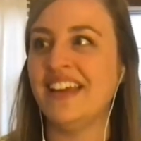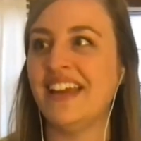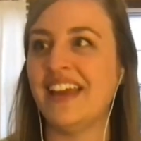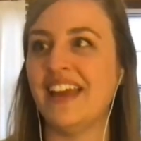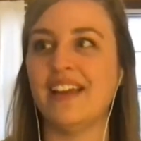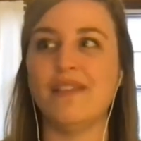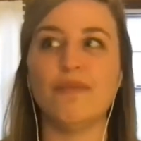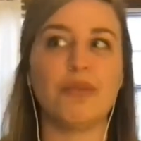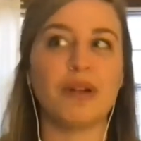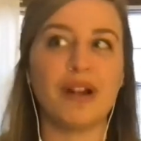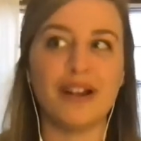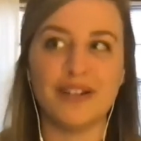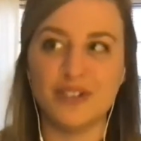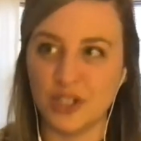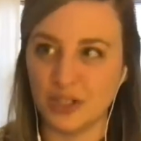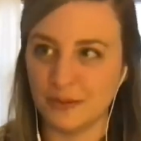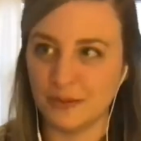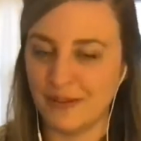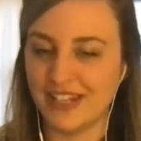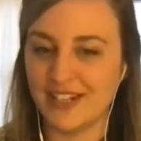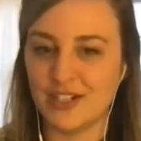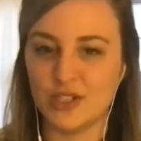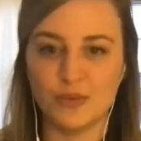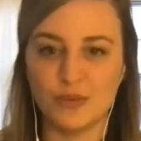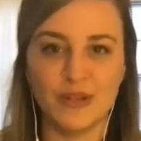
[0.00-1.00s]
and project
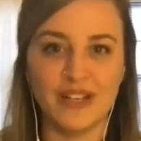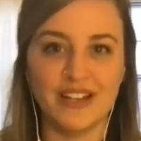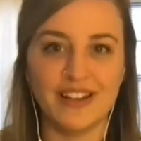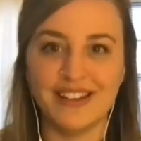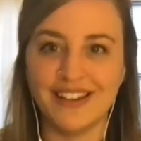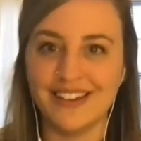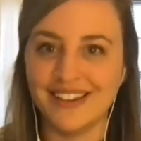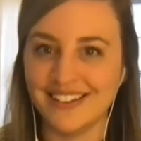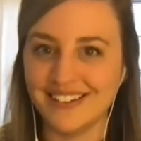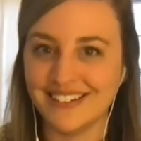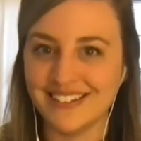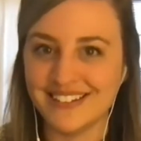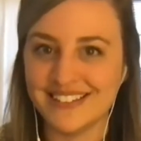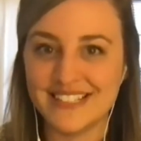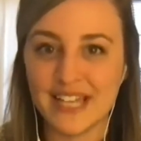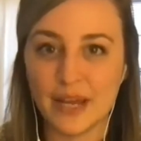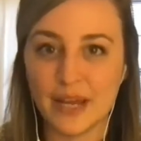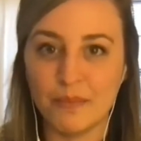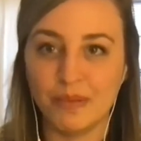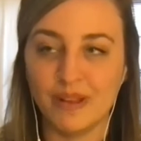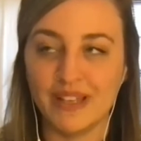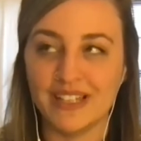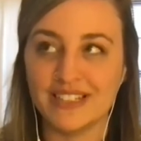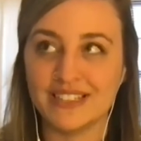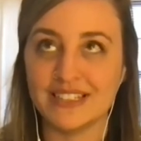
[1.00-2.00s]
management and
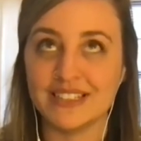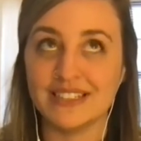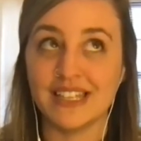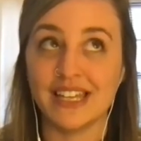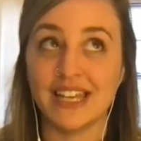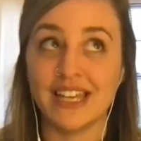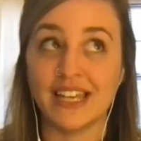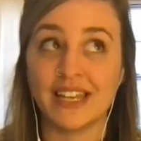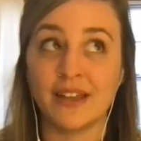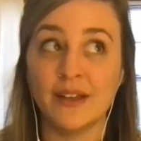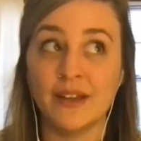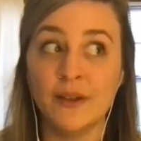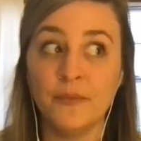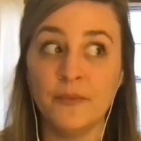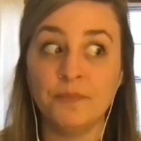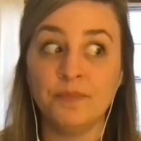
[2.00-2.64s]
templates is like